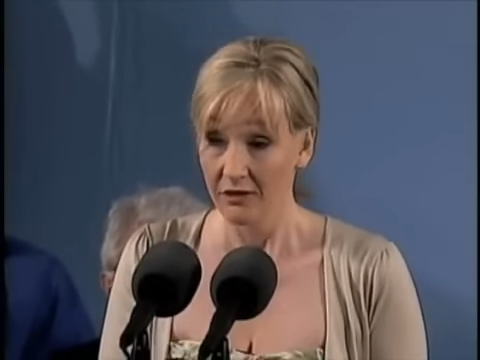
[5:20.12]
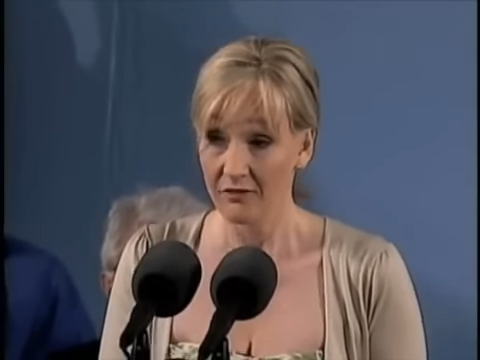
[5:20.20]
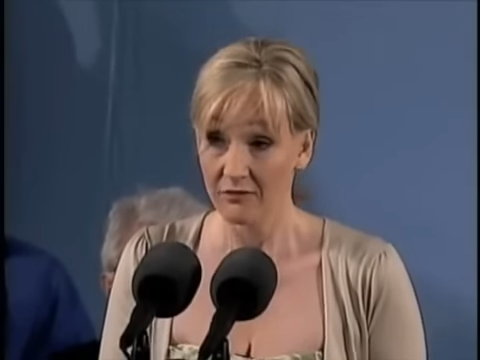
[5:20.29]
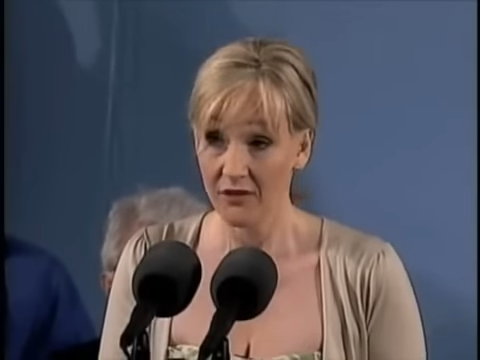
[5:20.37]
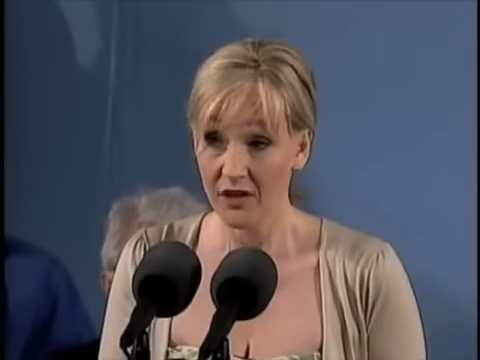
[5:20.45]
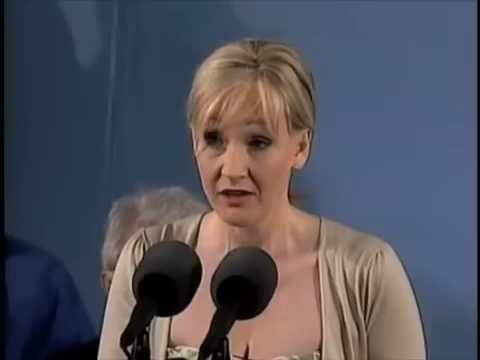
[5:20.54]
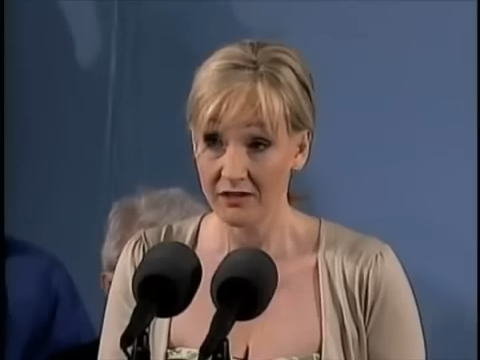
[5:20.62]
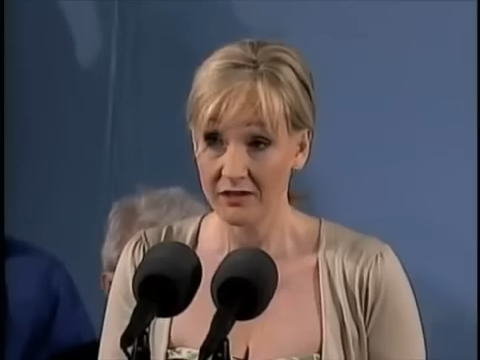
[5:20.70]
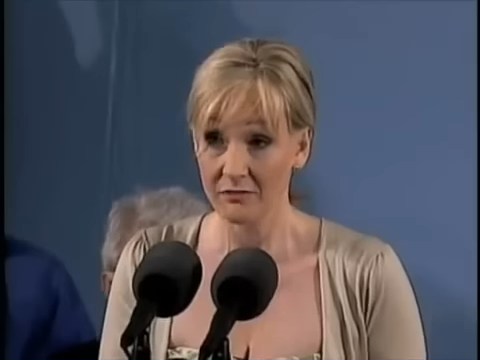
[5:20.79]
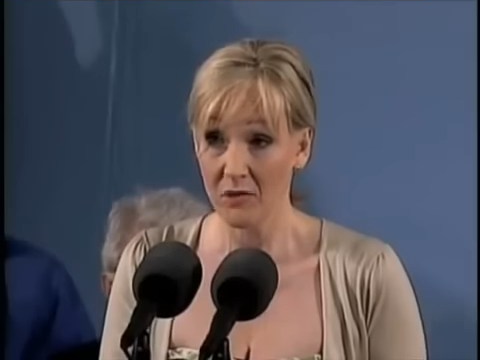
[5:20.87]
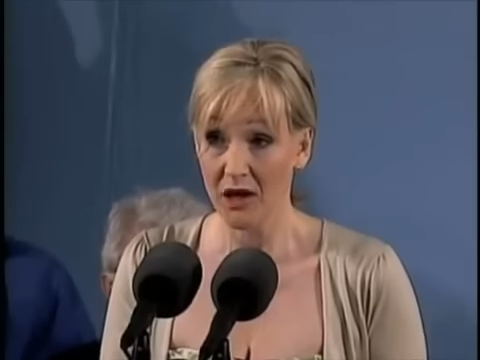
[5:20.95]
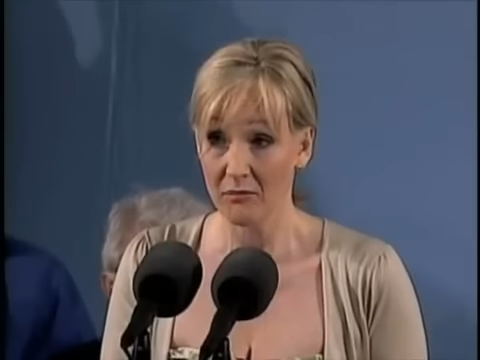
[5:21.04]
The fears
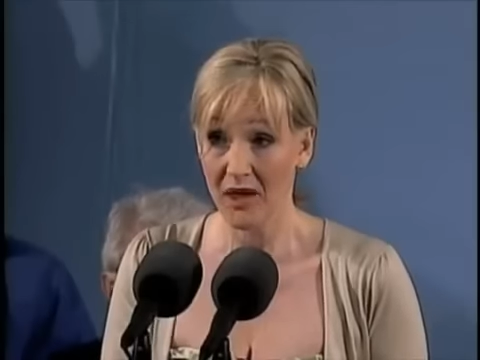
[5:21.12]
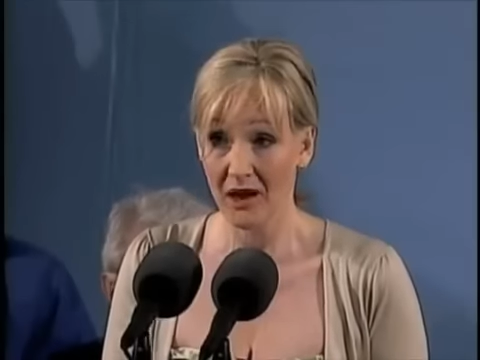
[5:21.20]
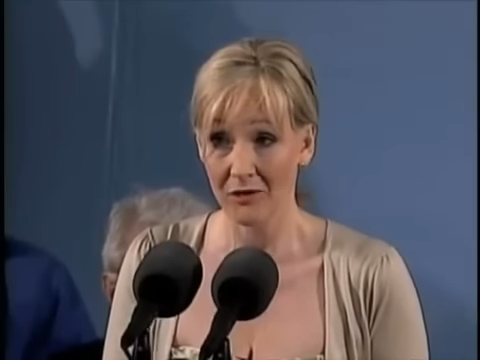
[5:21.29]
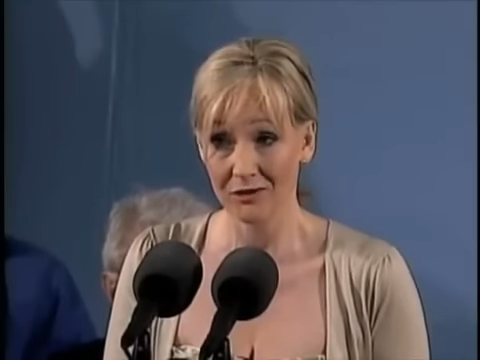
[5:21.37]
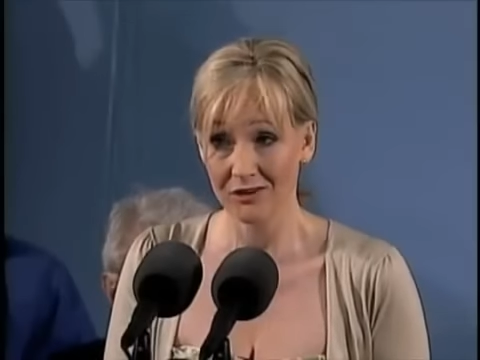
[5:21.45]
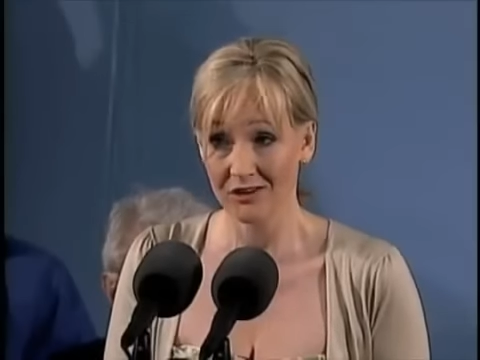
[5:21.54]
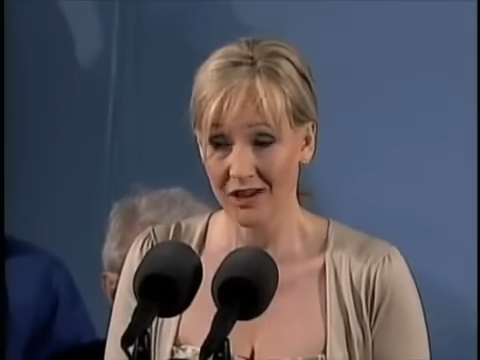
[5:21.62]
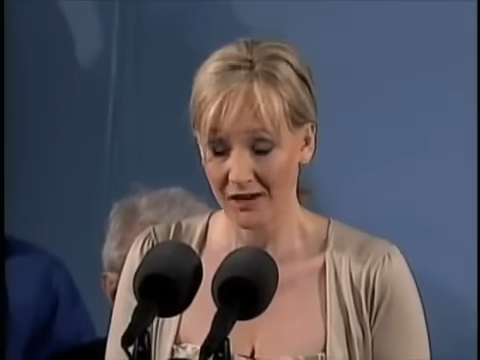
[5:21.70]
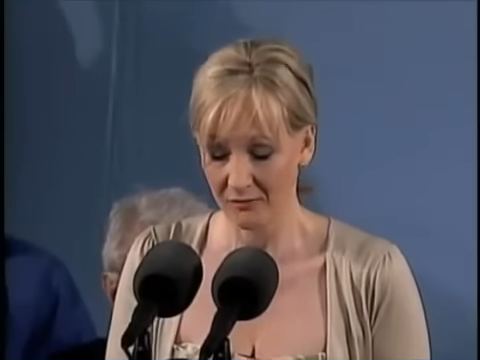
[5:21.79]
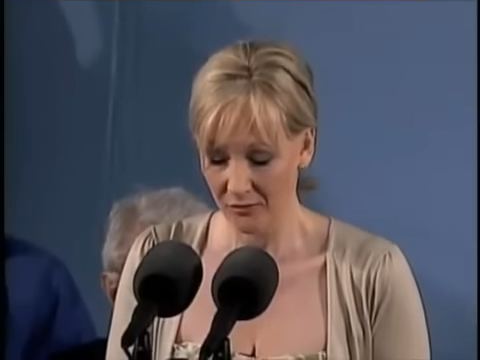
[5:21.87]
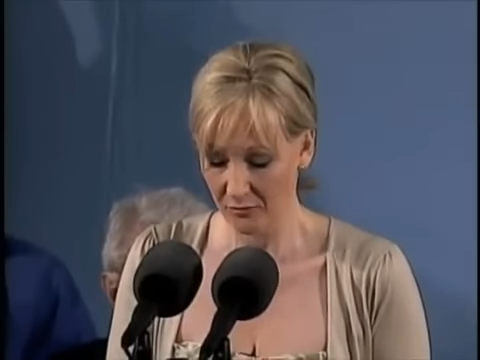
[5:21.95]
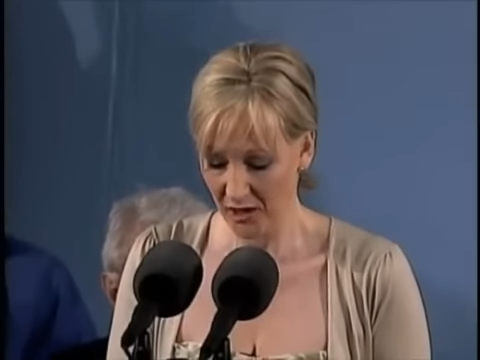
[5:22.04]
that my parents had
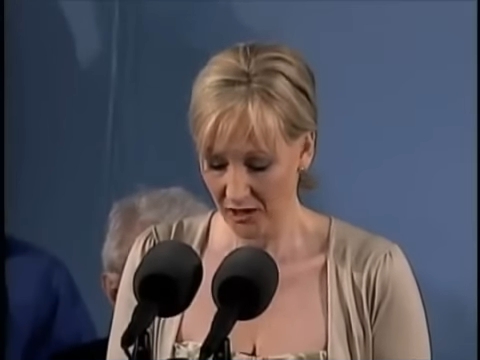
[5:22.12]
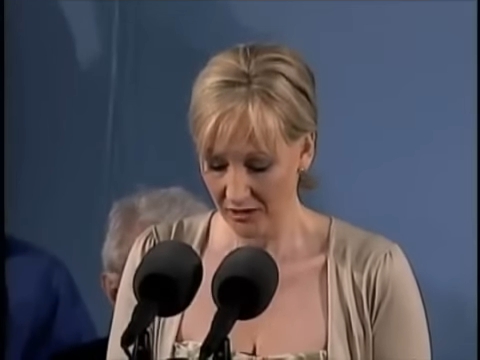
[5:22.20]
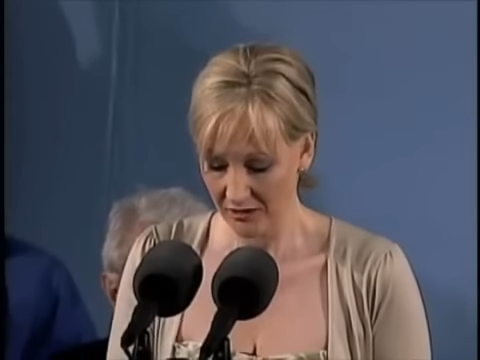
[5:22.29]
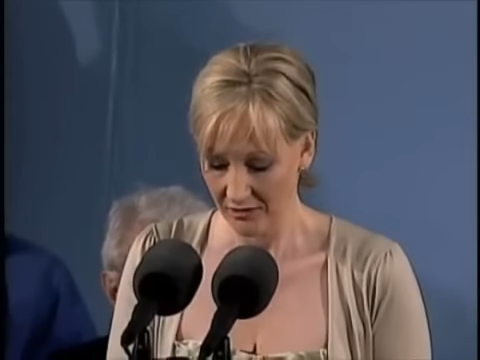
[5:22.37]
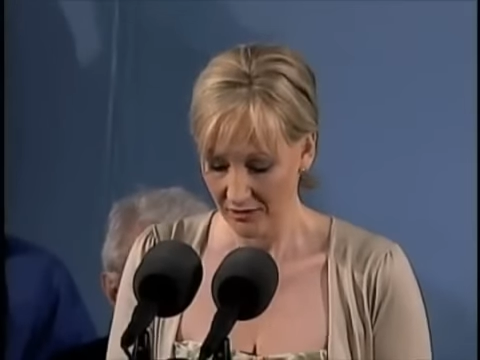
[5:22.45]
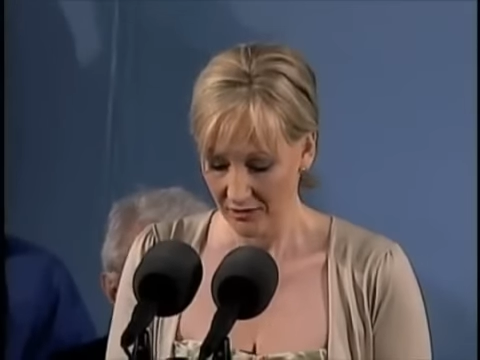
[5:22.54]
had for me